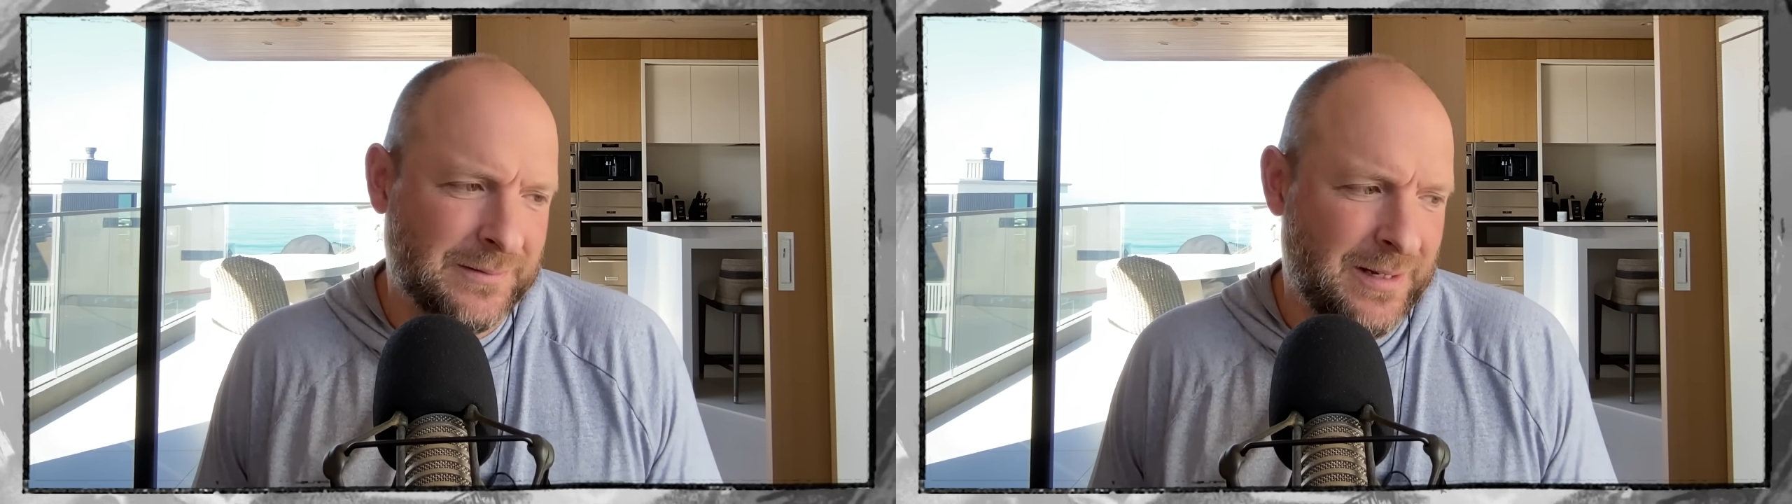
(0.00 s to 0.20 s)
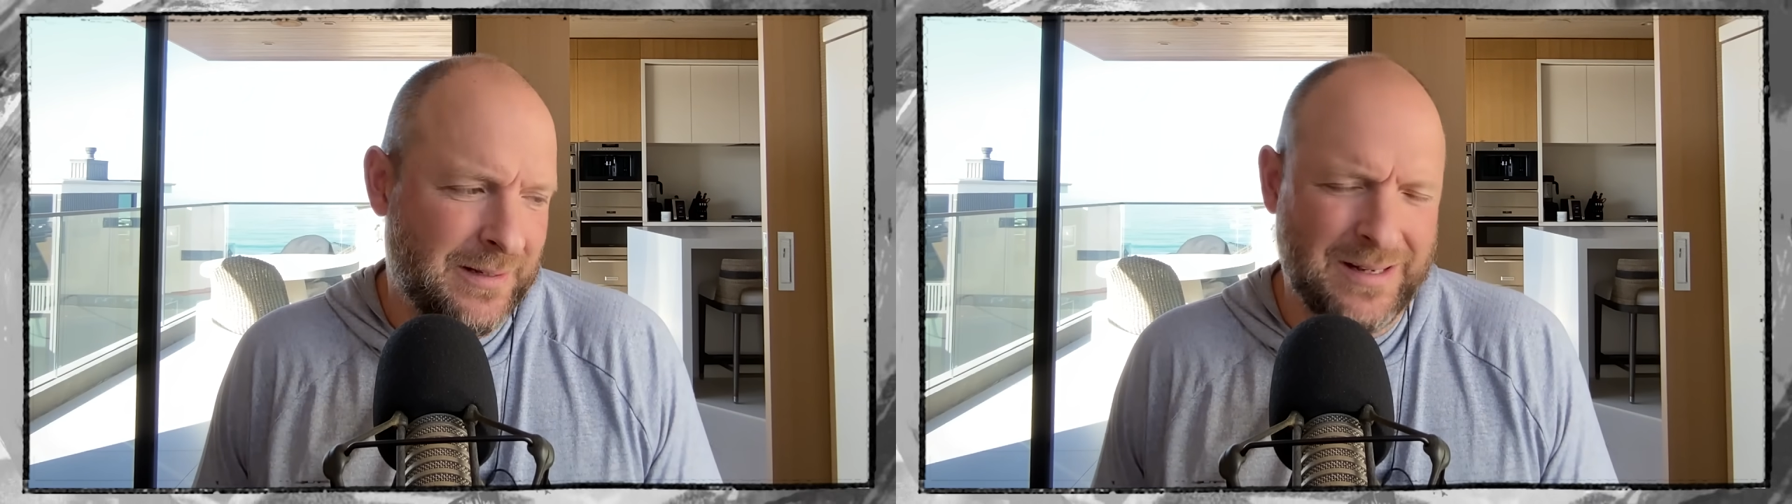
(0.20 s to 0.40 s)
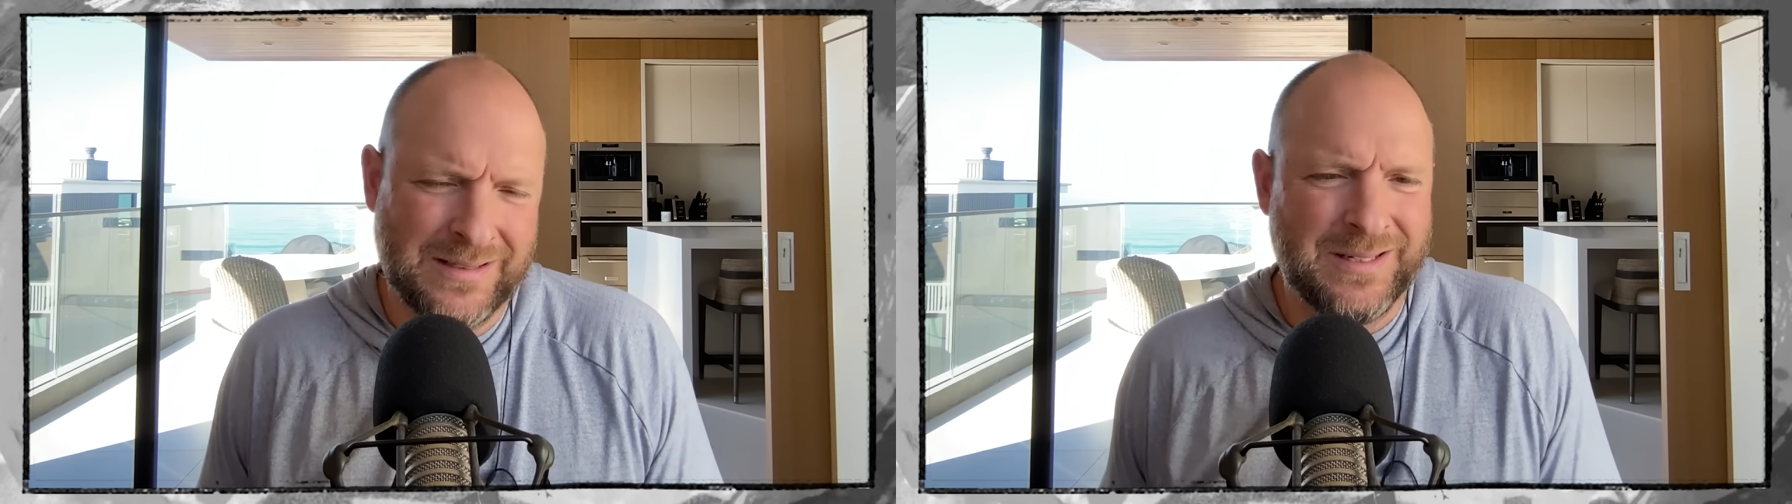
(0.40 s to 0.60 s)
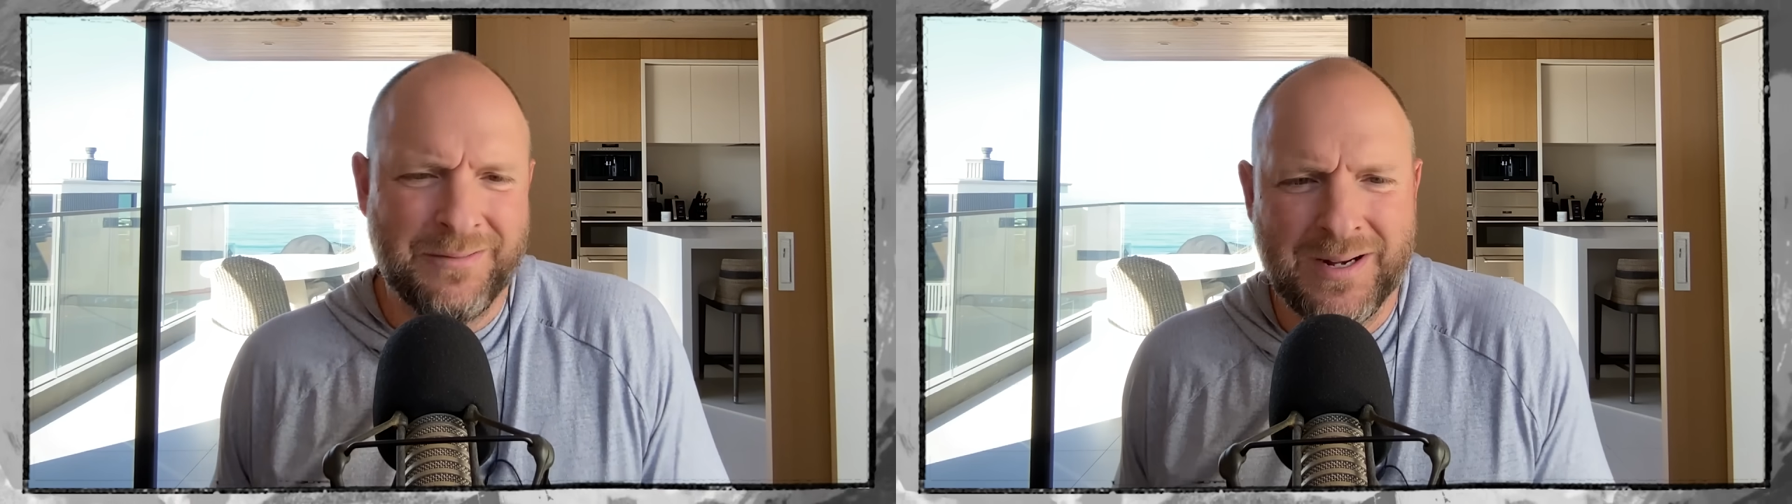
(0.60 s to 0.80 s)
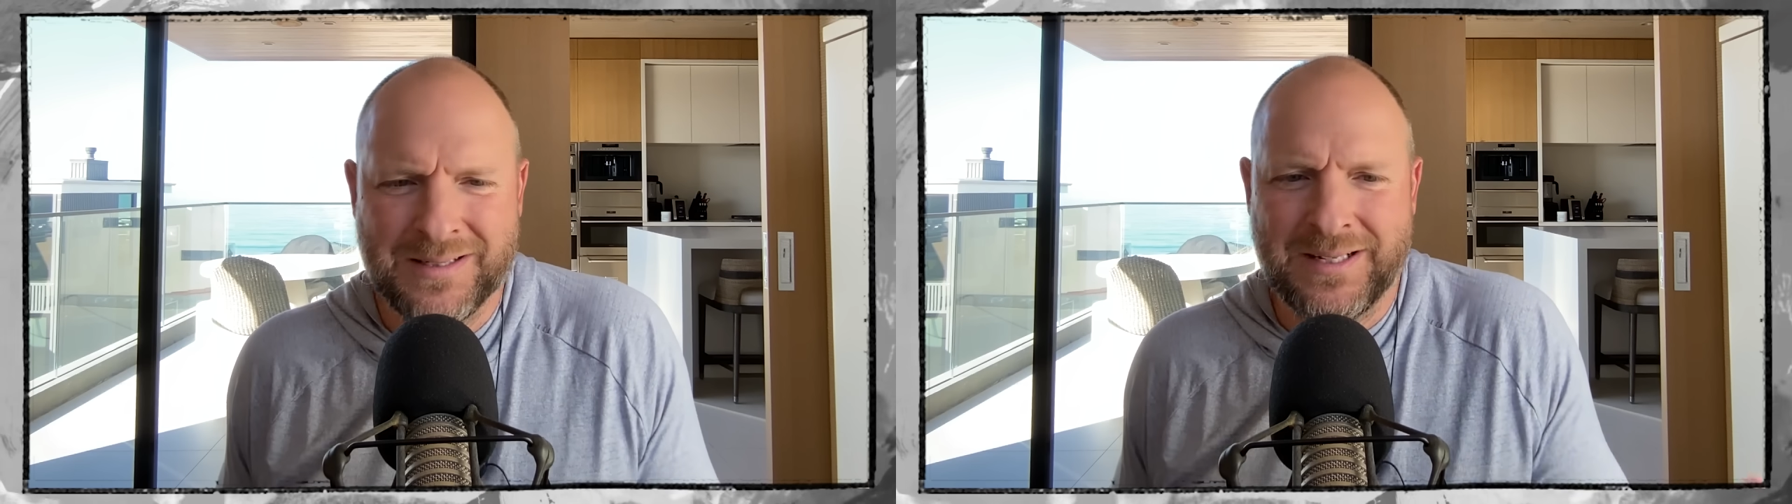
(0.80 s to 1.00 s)
And then it's like,
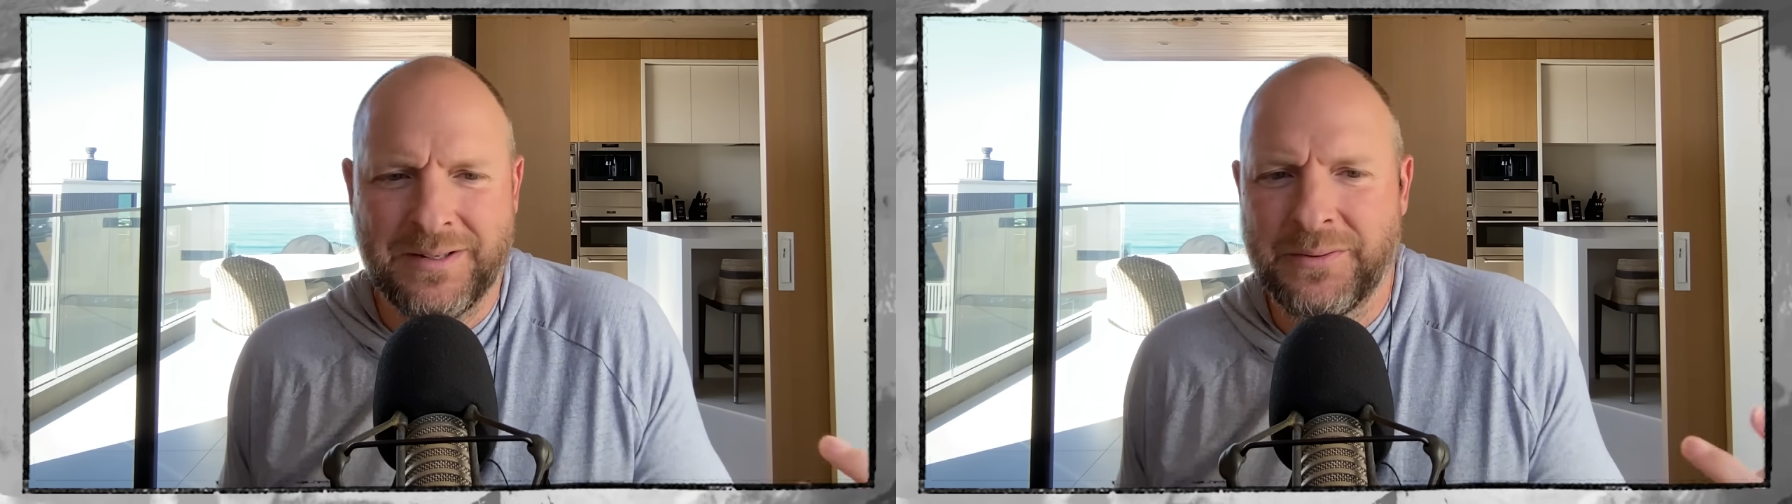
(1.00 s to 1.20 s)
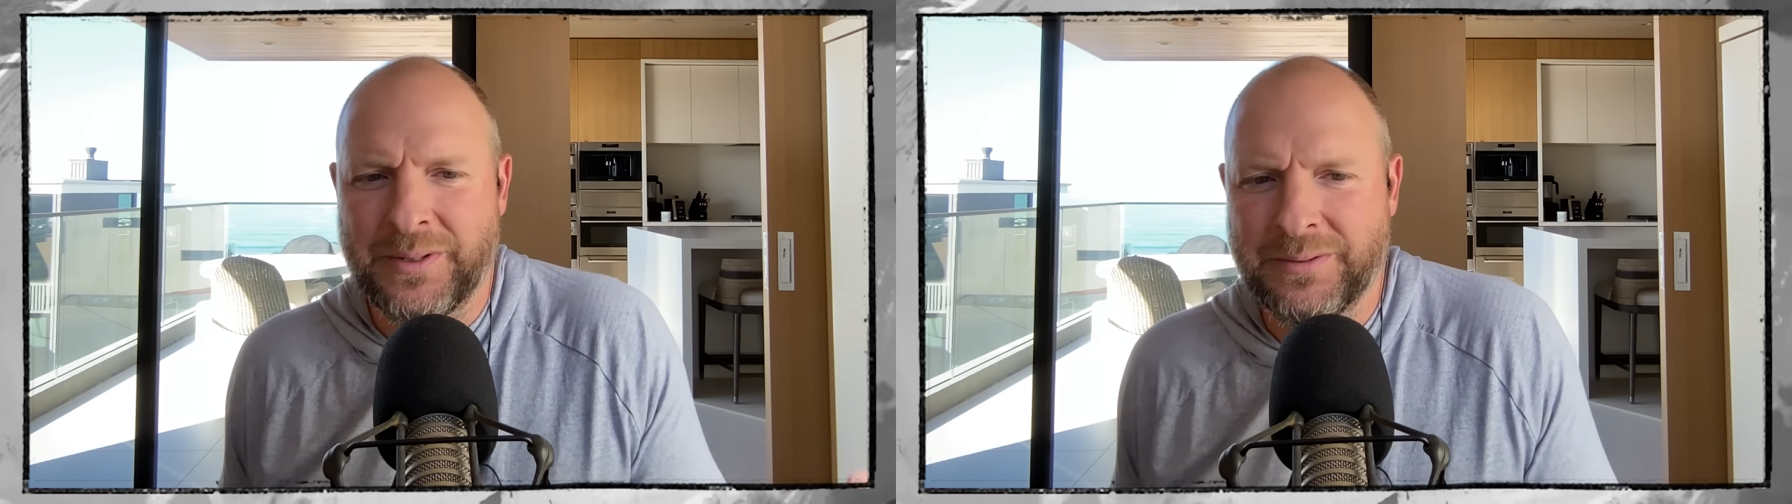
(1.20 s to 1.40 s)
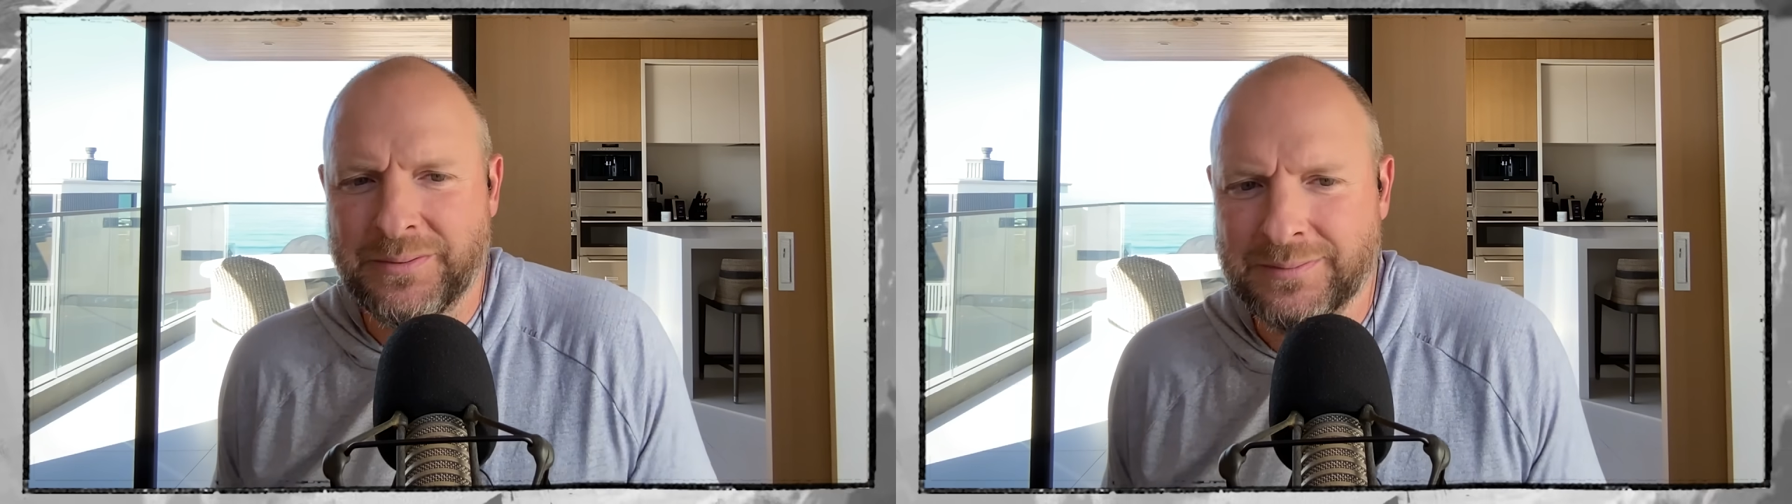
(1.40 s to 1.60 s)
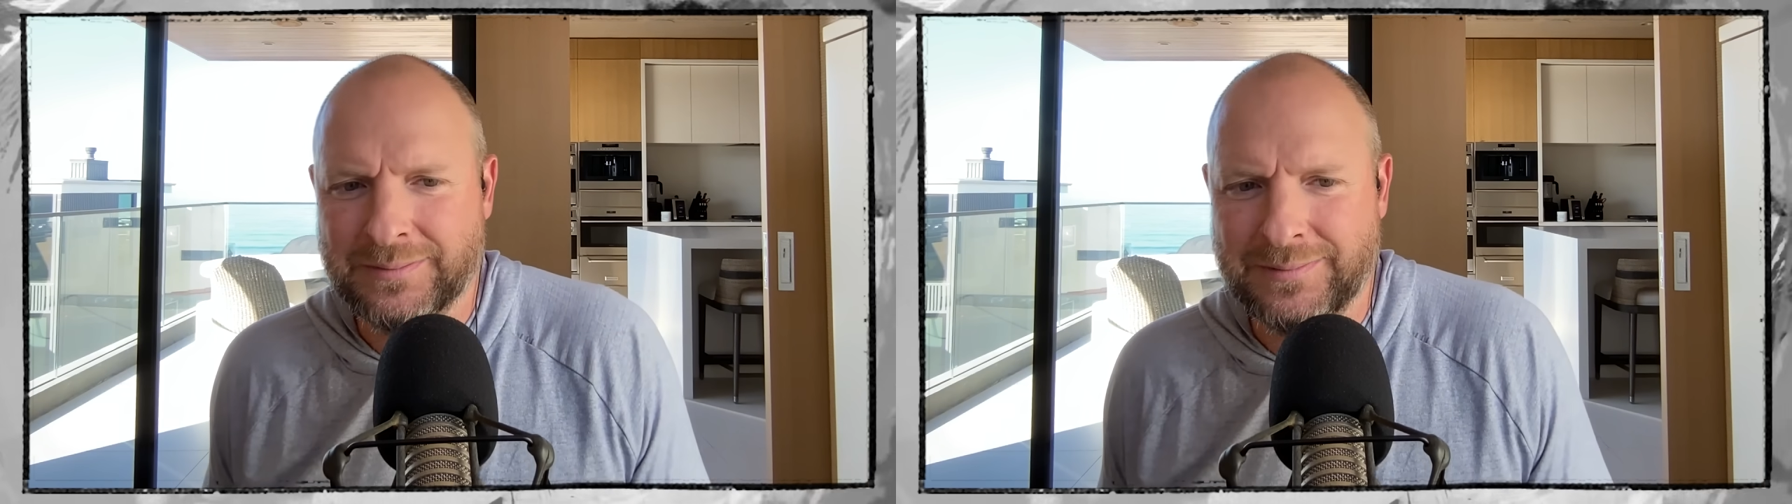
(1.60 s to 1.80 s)
why does that annoy you?